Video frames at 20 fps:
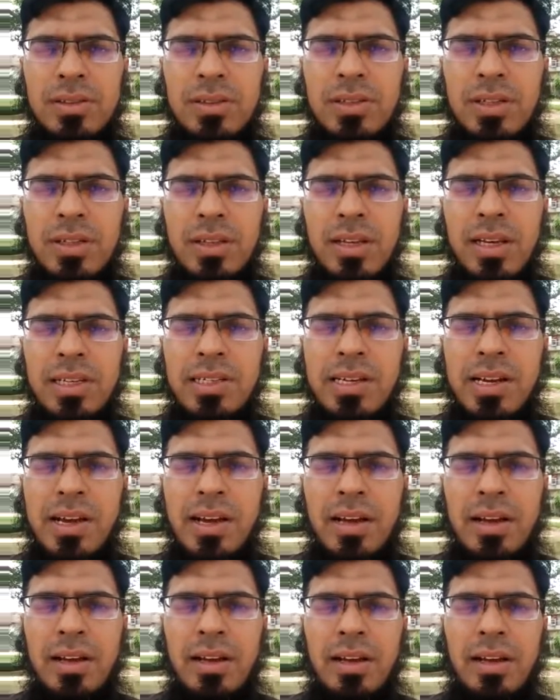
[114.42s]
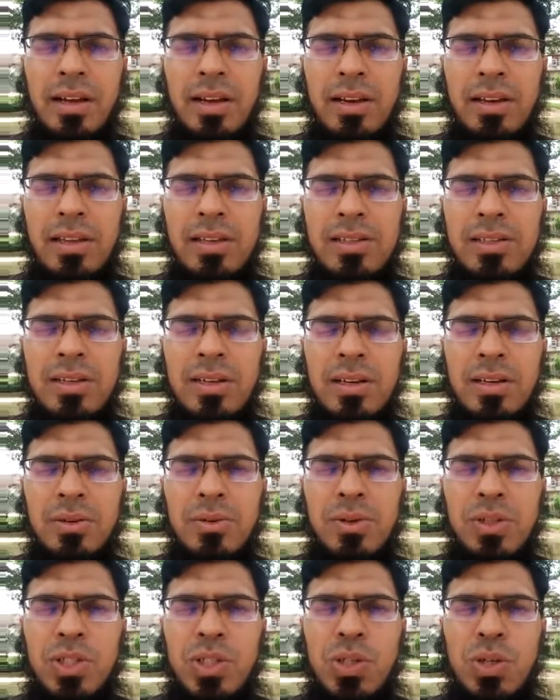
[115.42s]
Jadeja, and he has done a
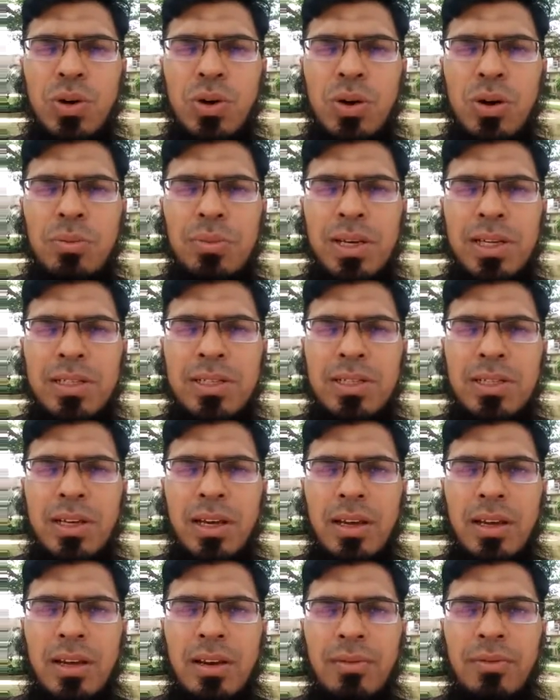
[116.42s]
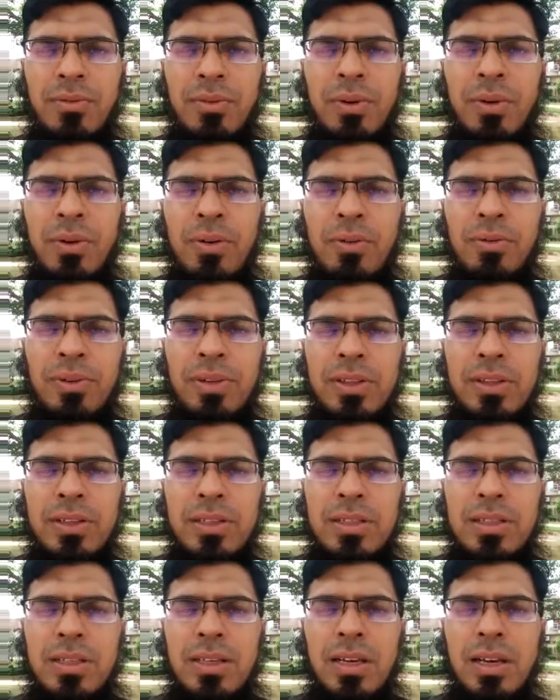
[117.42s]
good job. He has taken 4 for
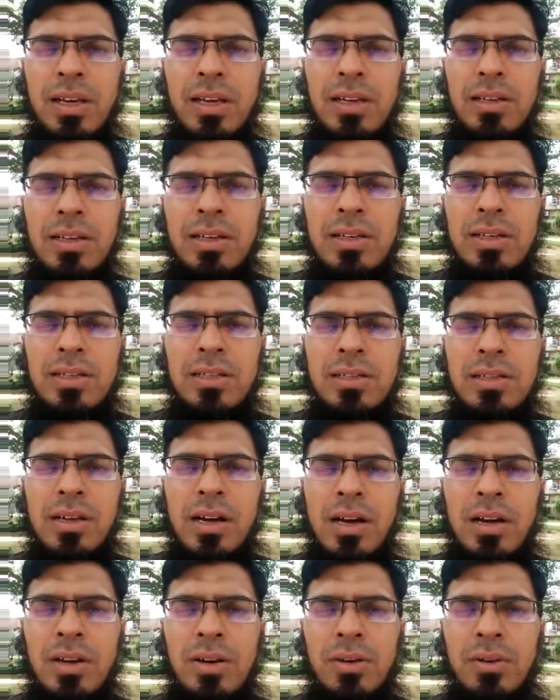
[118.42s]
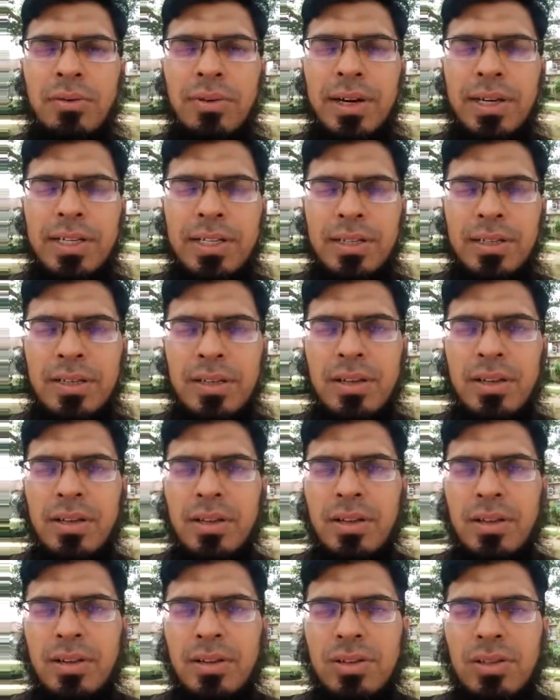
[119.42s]
38 in his 9 overs.
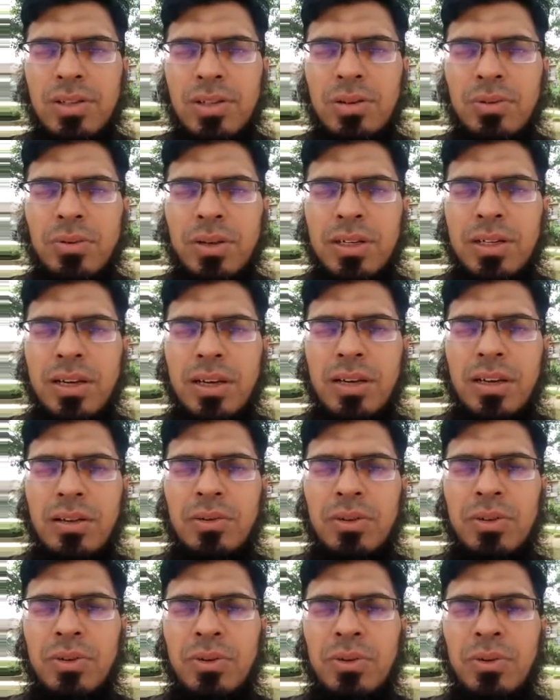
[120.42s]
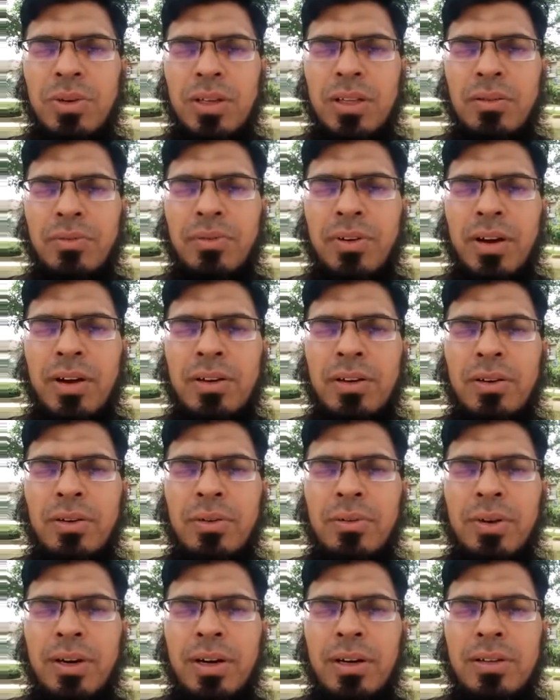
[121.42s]
So what can he do in the final
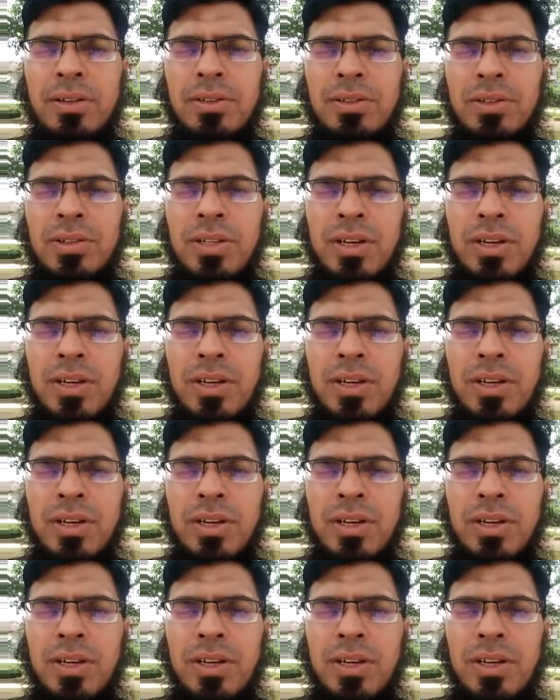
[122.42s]
over? So